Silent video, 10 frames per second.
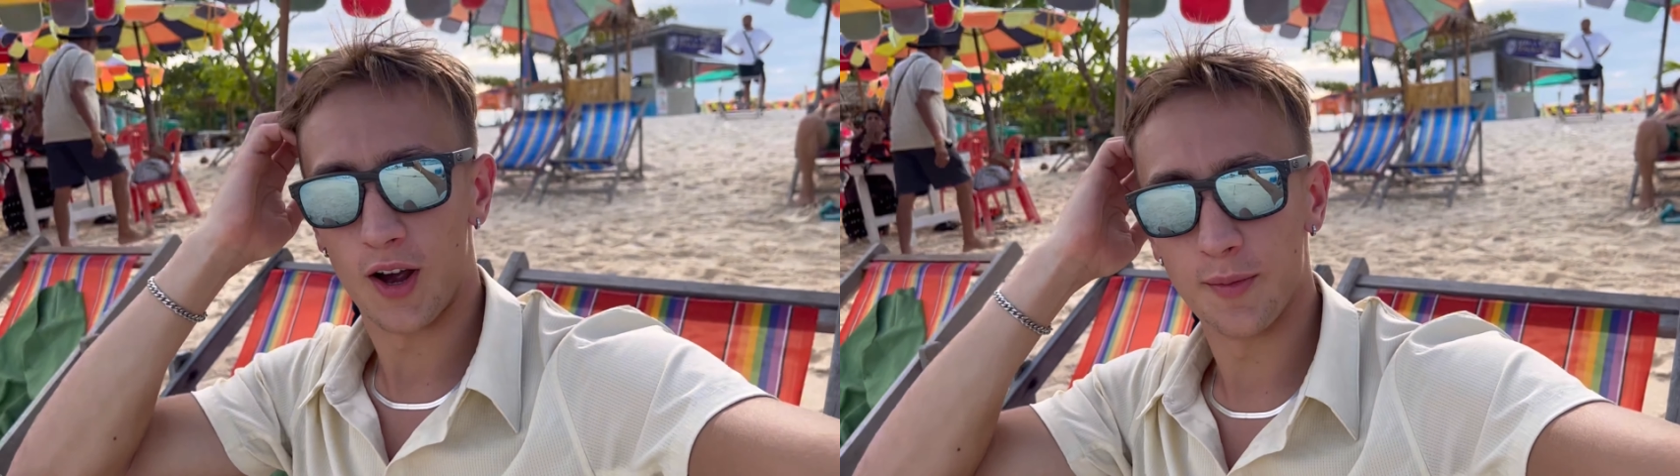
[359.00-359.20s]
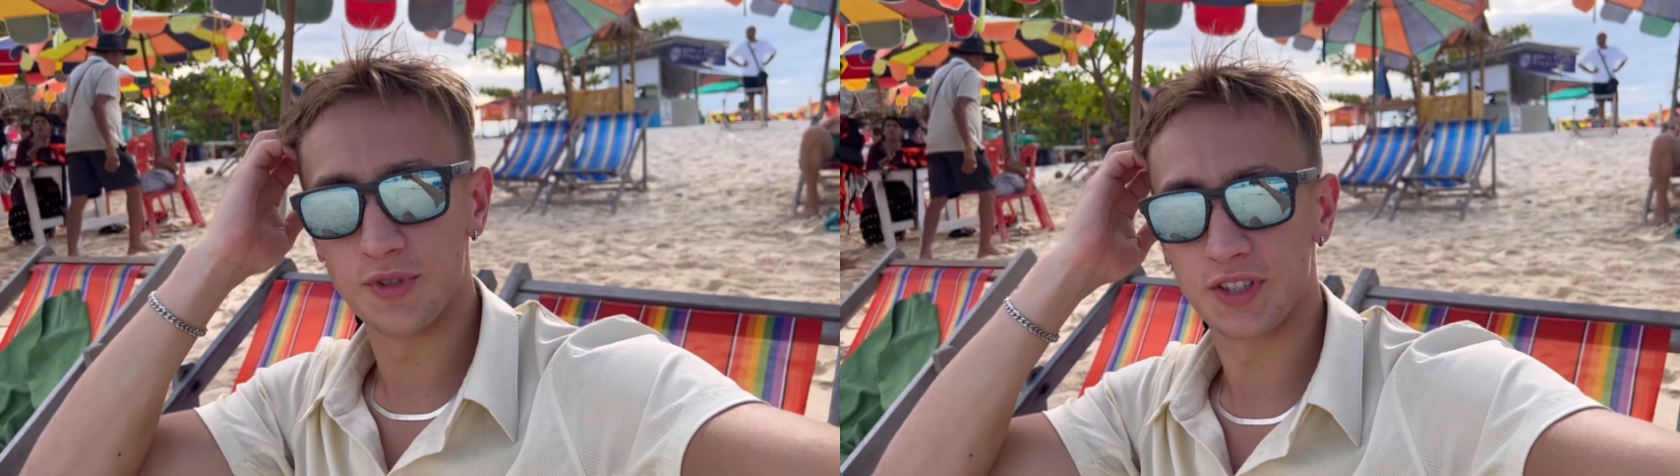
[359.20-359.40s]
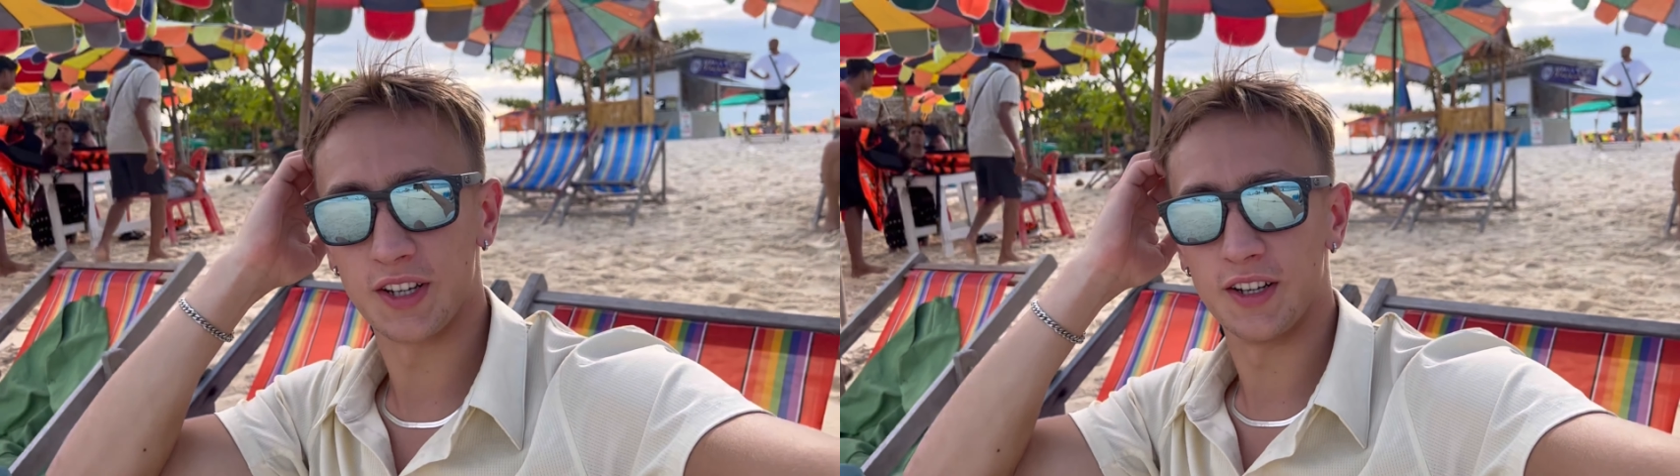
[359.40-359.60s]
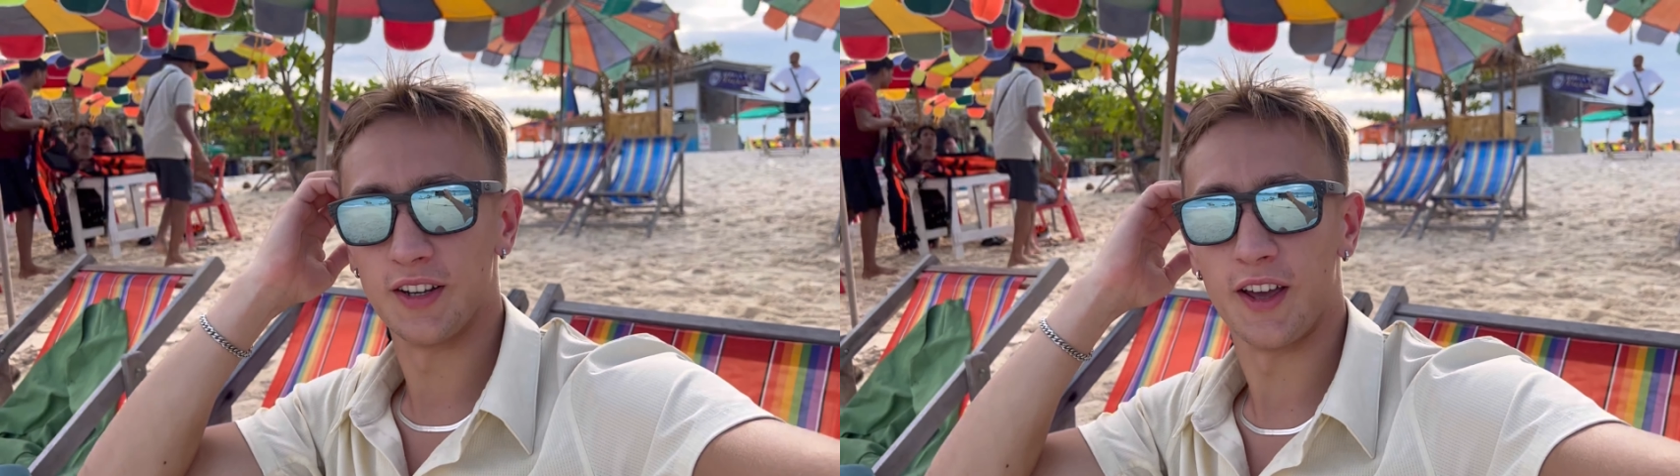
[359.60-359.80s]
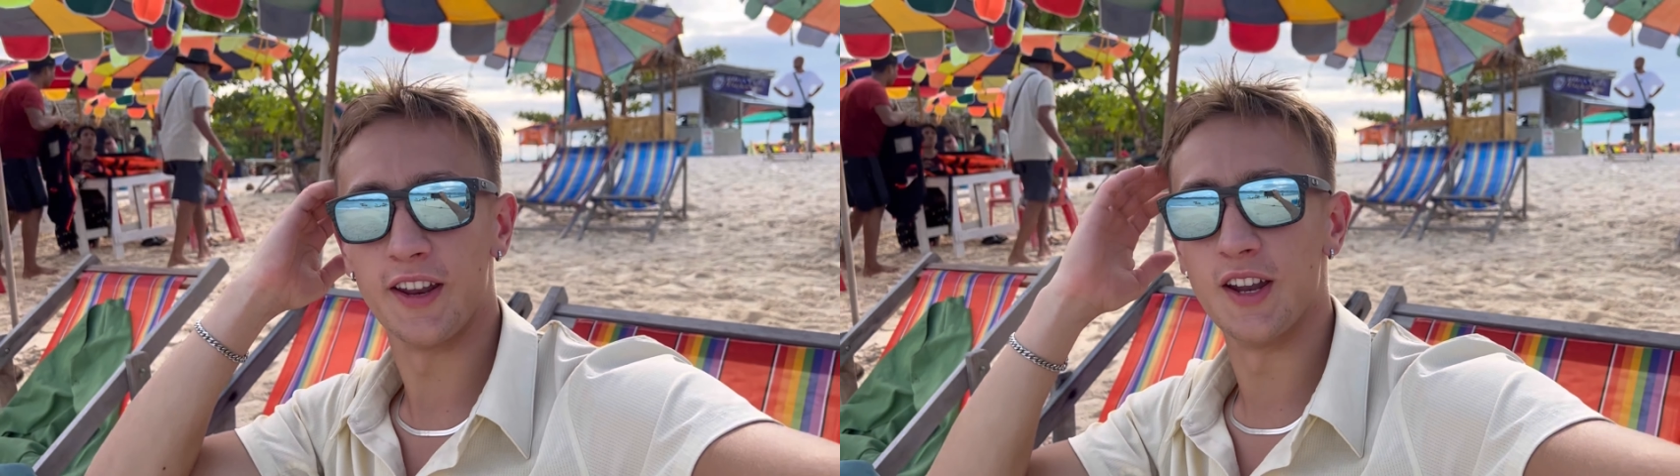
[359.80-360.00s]
I'm just
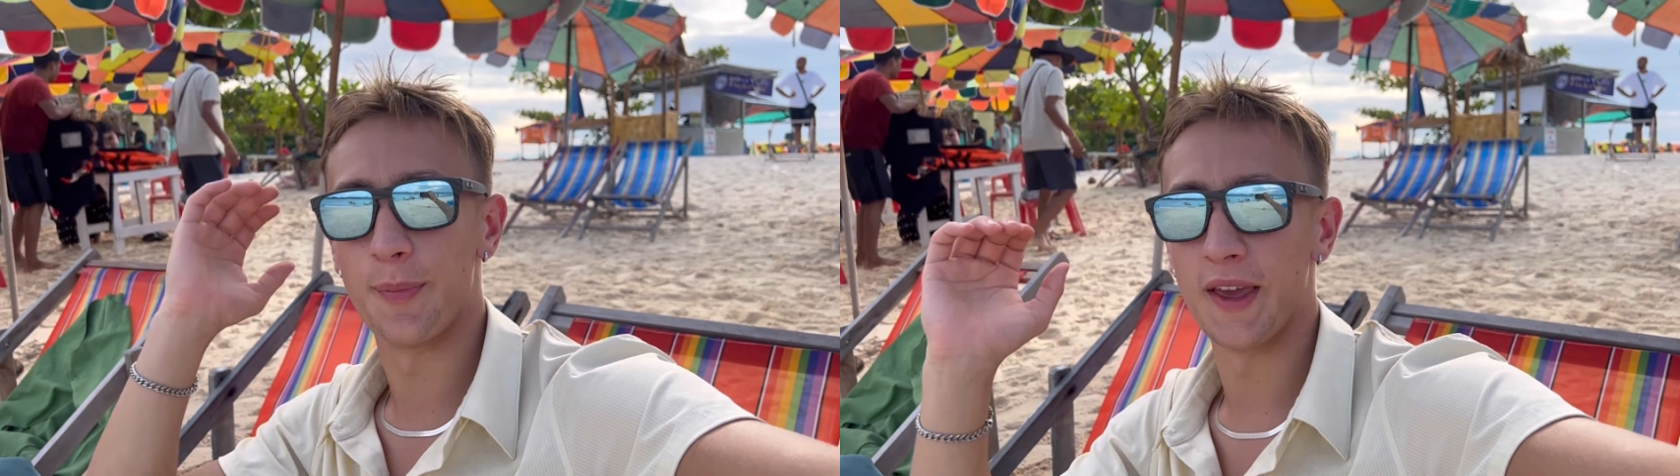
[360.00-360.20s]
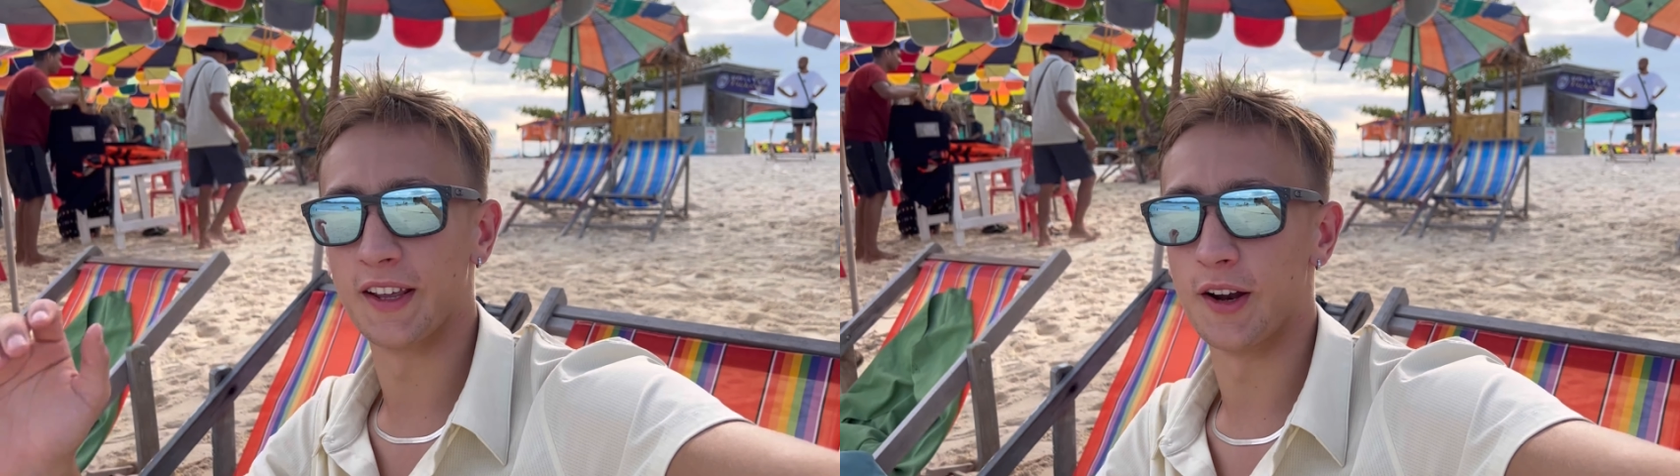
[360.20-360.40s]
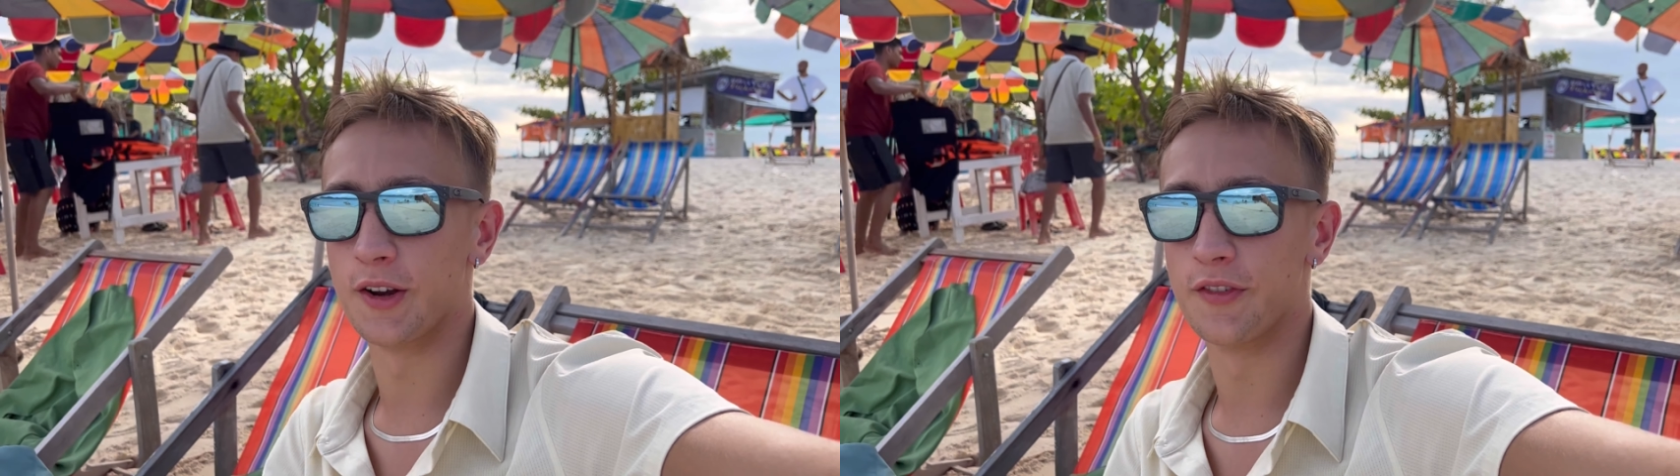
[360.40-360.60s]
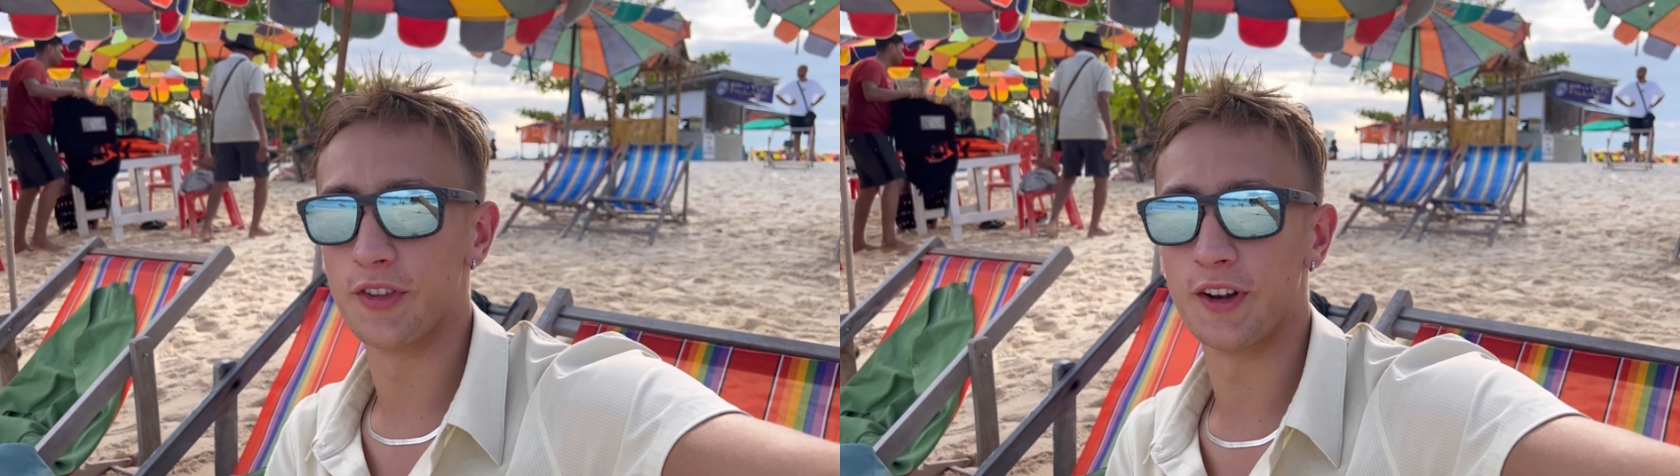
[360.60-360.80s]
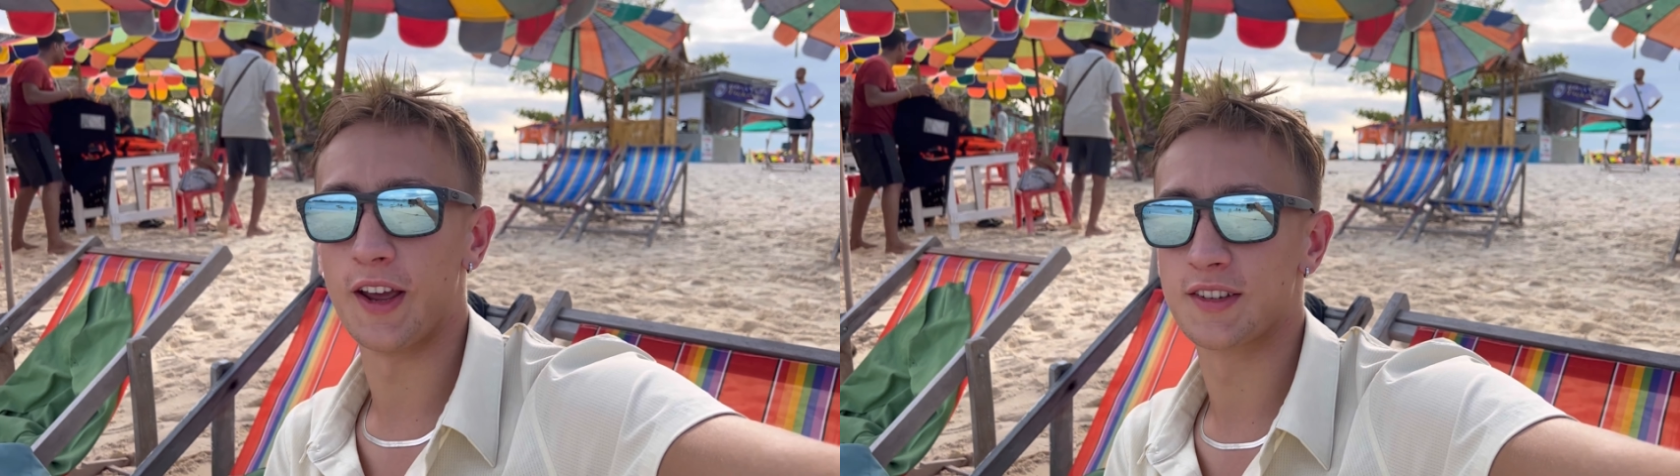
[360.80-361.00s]
gonna end up hanging out here for
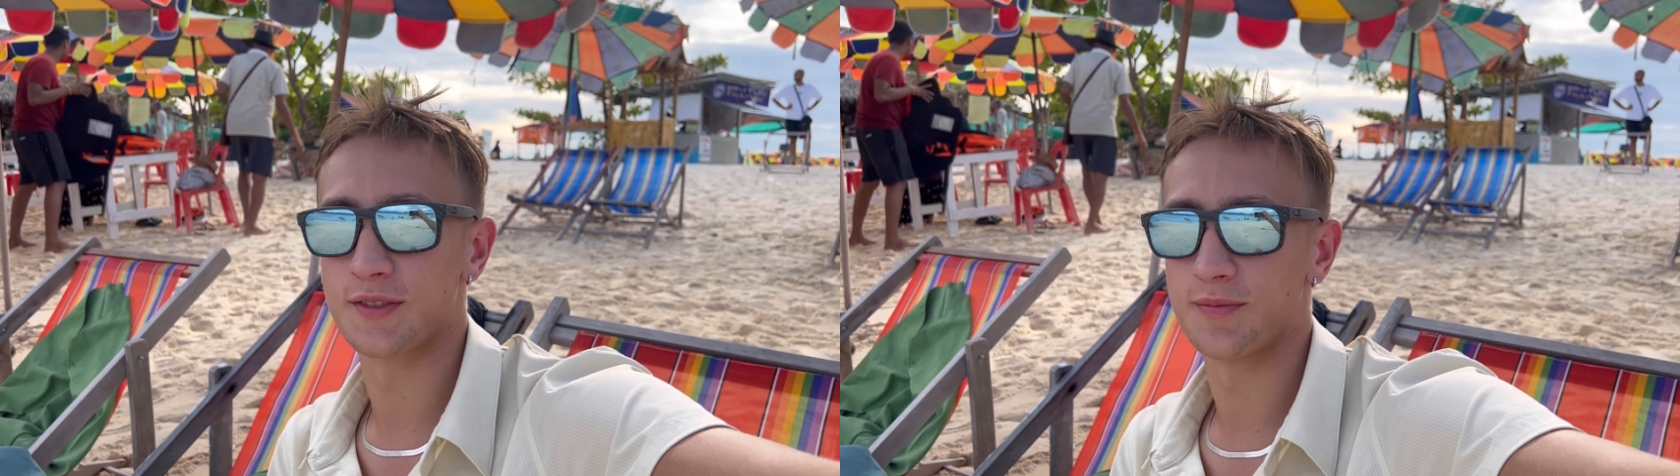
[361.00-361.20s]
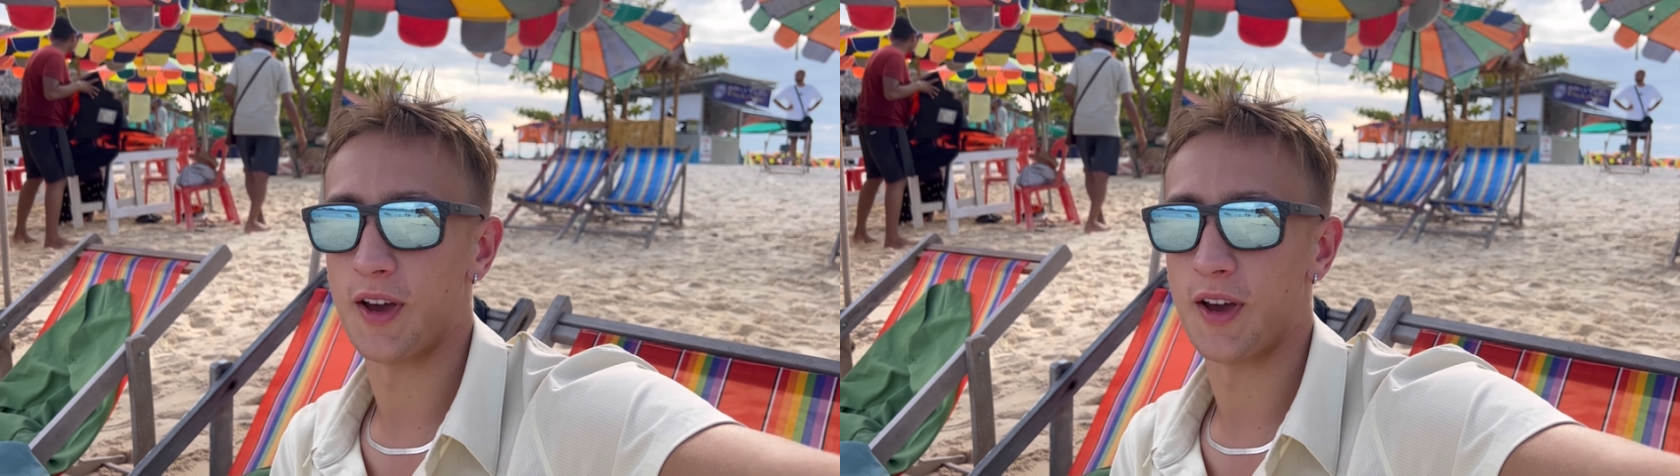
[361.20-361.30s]
the next,